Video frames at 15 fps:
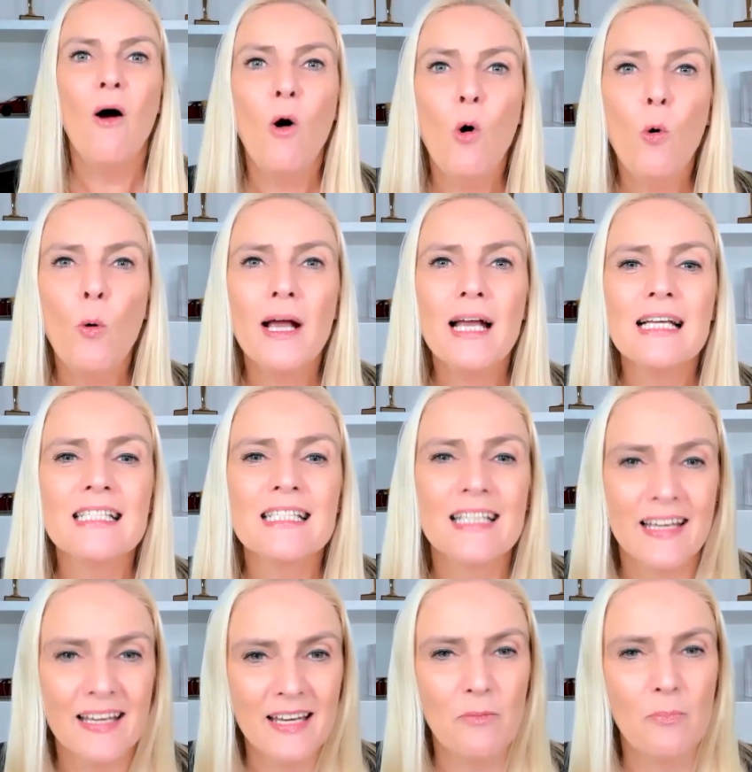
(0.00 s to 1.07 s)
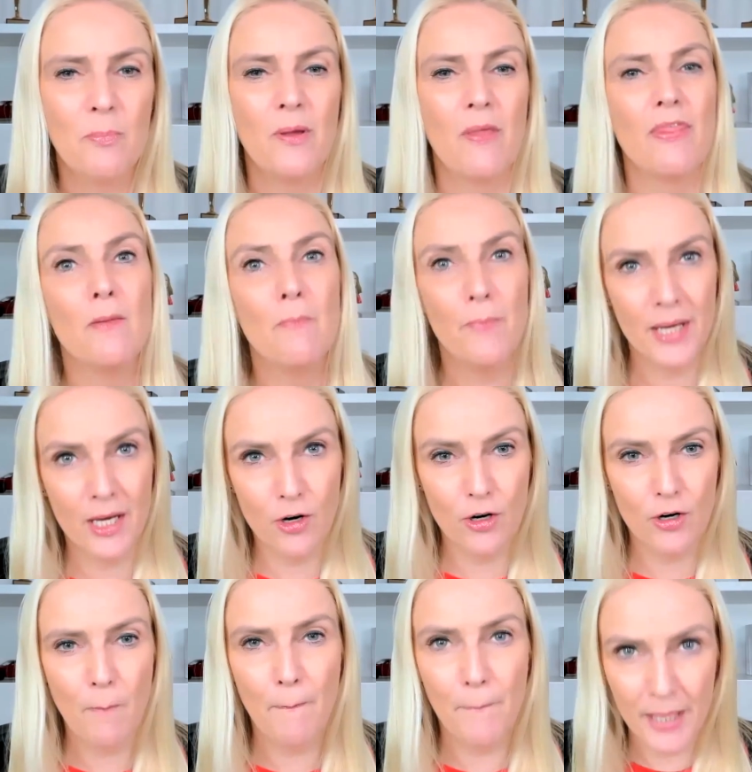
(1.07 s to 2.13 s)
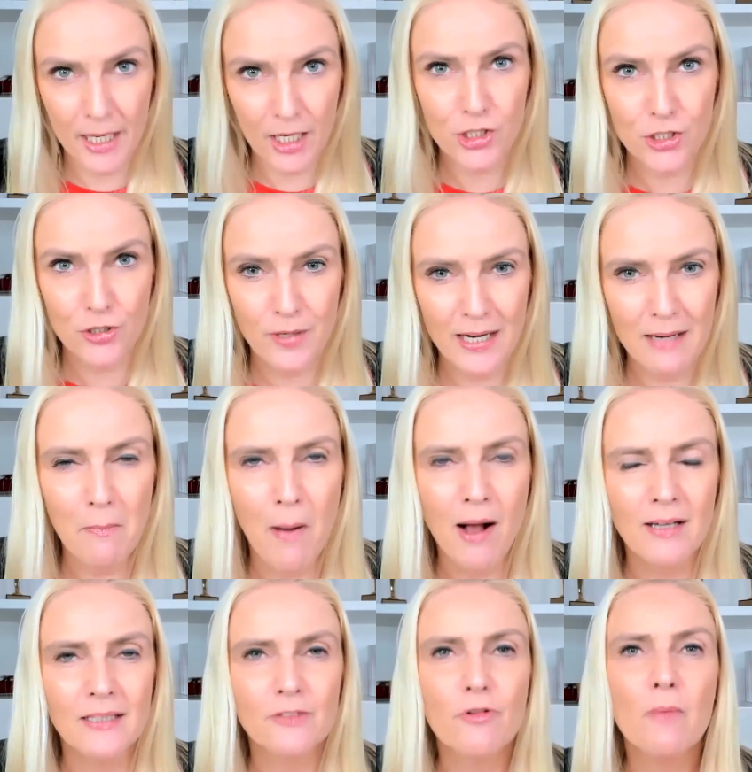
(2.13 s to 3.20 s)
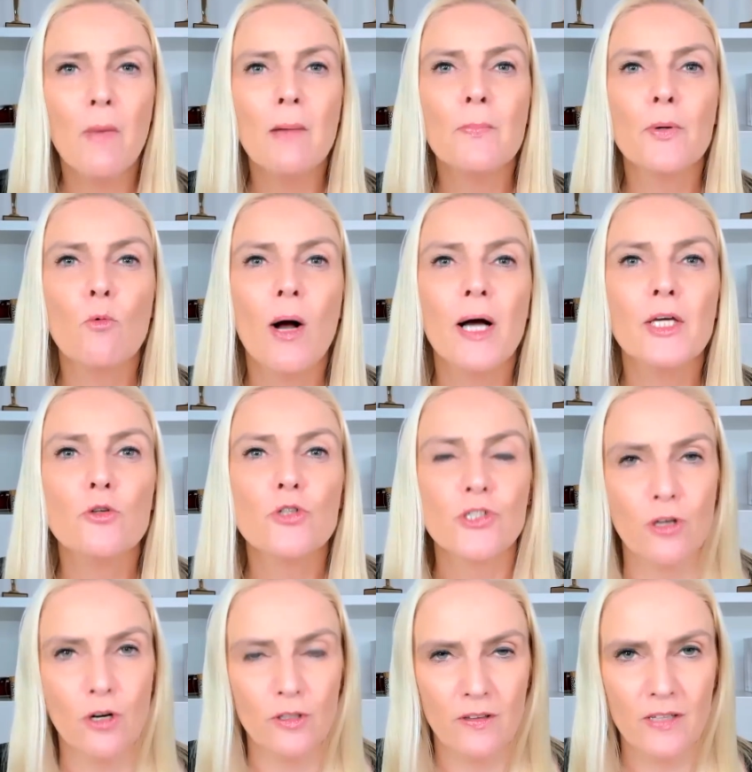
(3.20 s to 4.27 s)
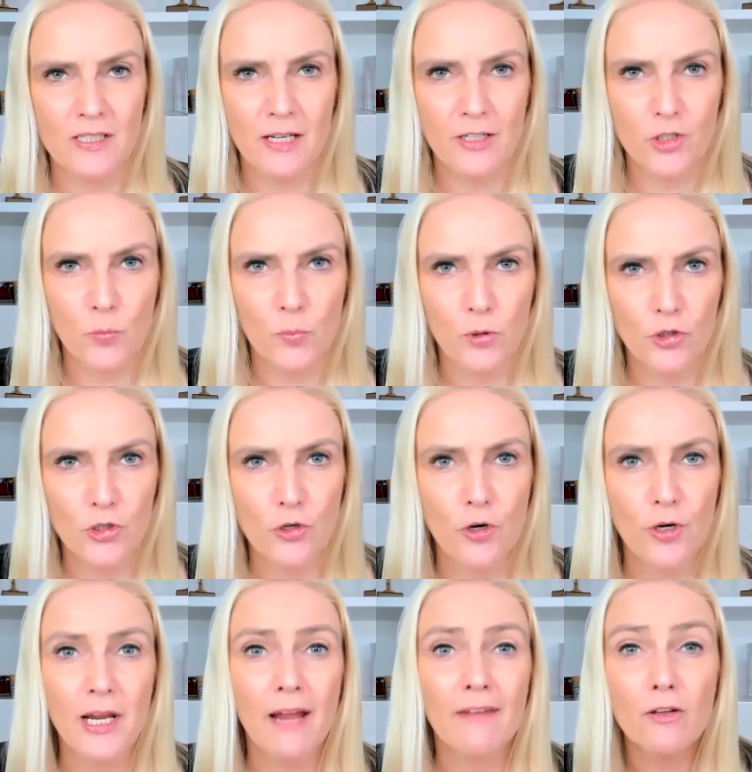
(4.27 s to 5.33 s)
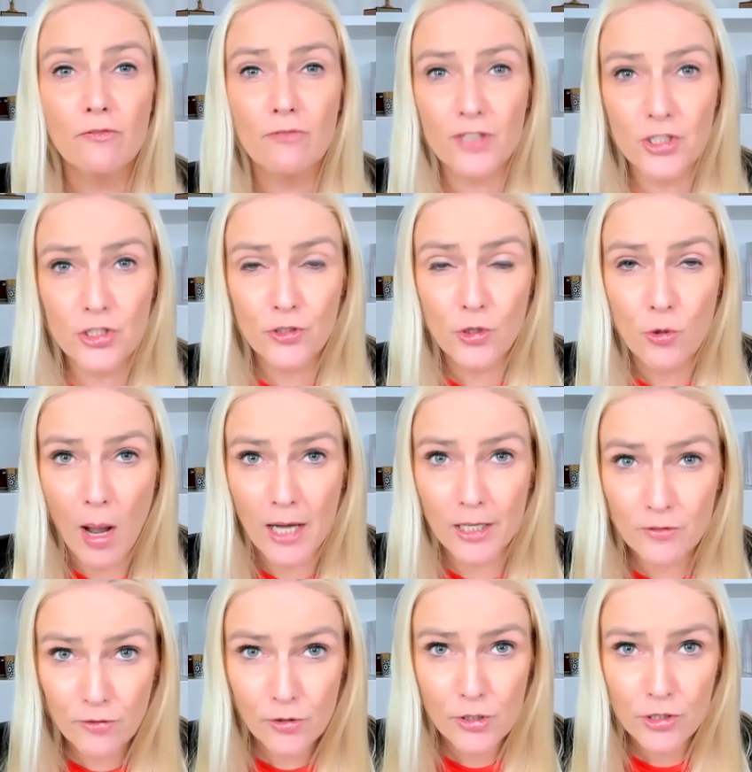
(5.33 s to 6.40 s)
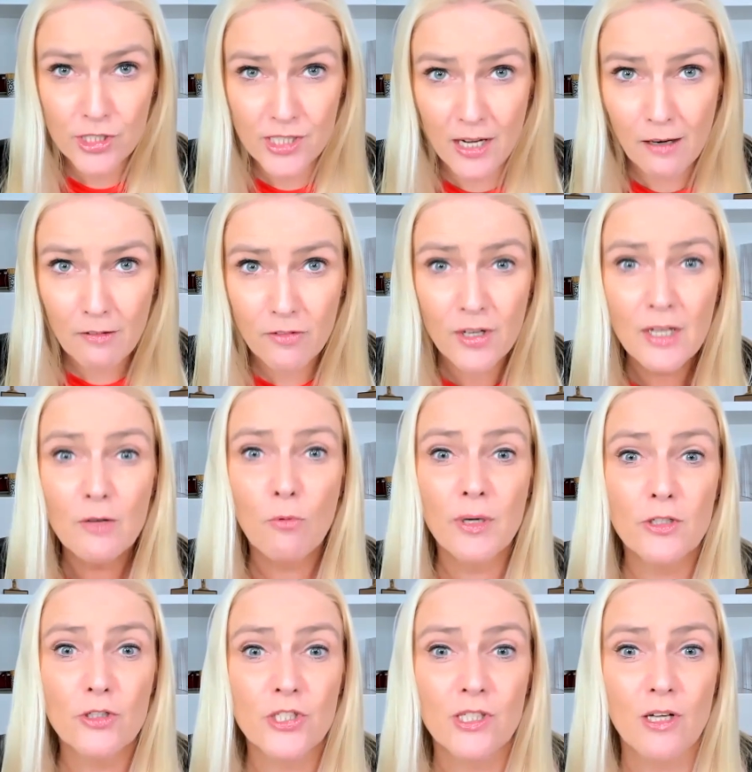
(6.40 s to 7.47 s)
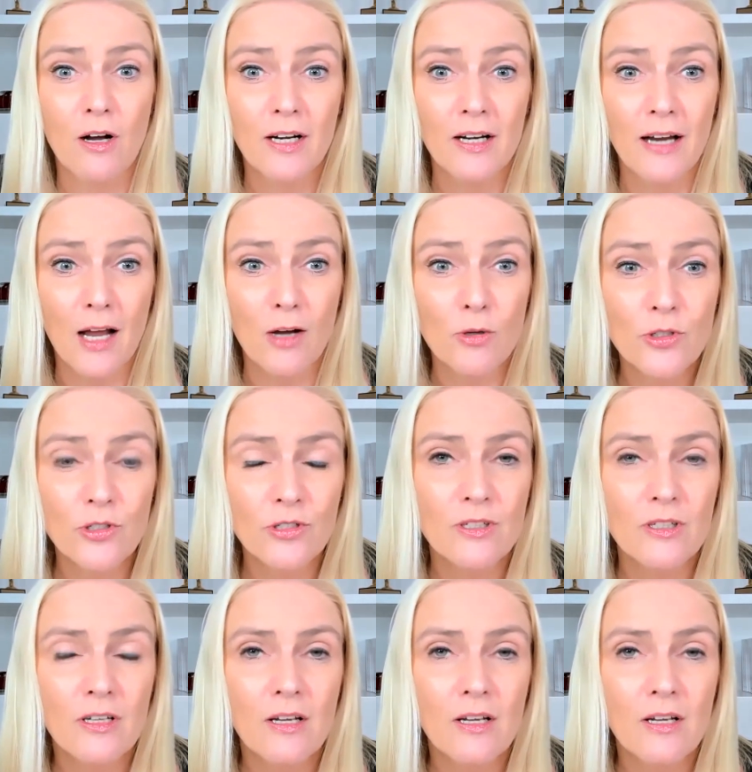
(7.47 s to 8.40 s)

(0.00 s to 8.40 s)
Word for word: always keep the bigger picture in mind. Remember why you started this entrepreneurial journey and the vision you had for yourself when you started out?